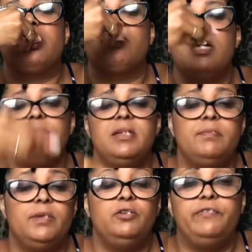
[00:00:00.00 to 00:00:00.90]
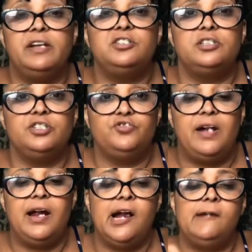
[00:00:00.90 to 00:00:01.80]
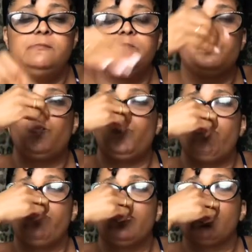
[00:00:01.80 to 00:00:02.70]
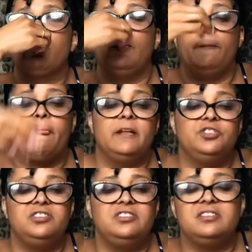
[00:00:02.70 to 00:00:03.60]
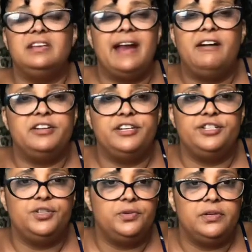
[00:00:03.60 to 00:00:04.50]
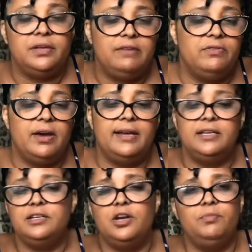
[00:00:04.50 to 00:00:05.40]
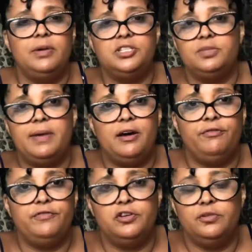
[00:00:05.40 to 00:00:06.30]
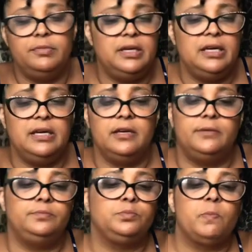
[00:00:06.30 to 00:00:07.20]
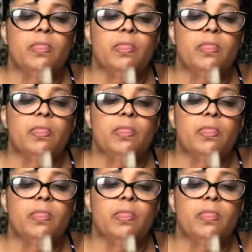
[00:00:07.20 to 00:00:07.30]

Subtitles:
give me the motivation and drive to just get out here and do it. Even though I didn't know much about filming and